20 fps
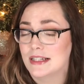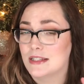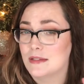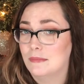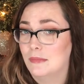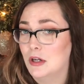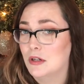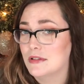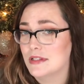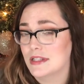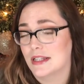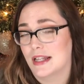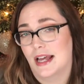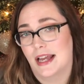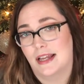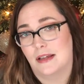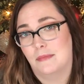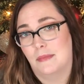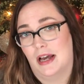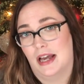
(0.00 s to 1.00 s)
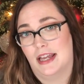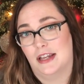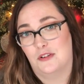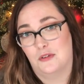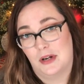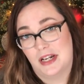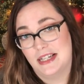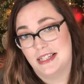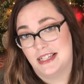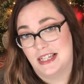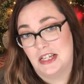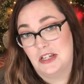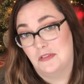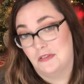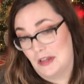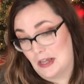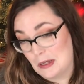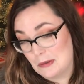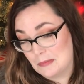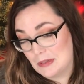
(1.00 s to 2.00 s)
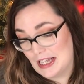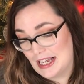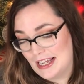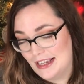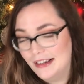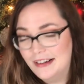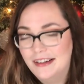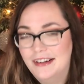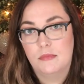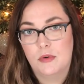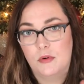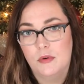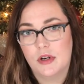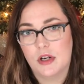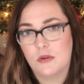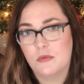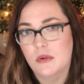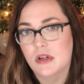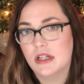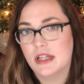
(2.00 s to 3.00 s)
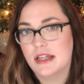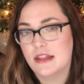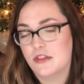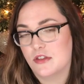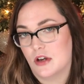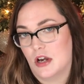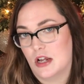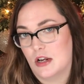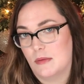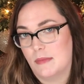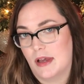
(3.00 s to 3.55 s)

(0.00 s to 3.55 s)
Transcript: that's most like my crazy family. But when I really thought